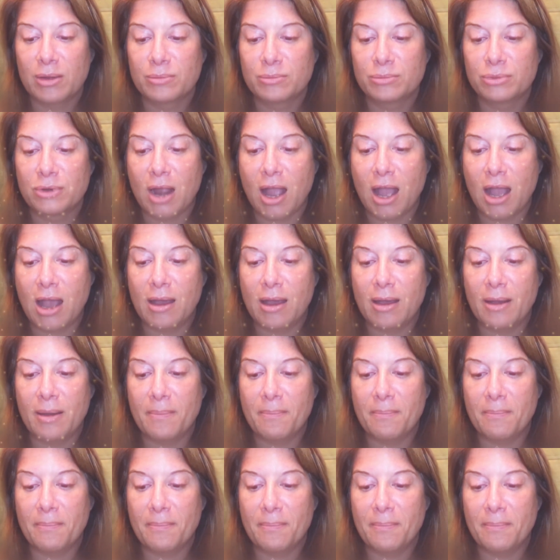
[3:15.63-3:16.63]

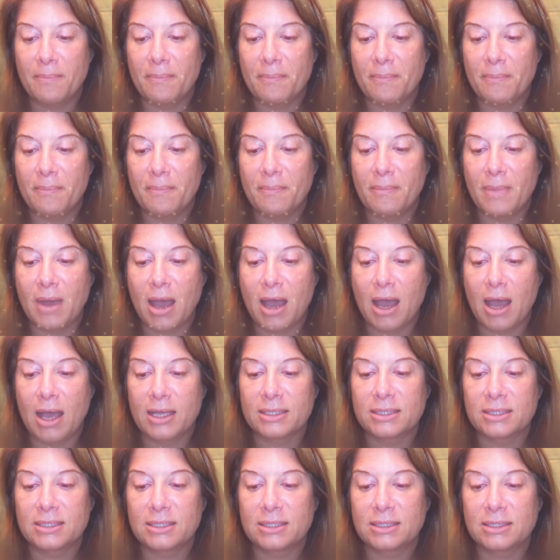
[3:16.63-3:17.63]

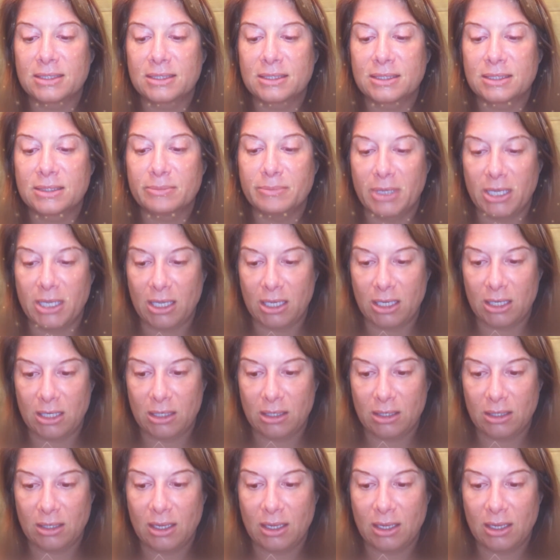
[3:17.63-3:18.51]
Brahmasmi,"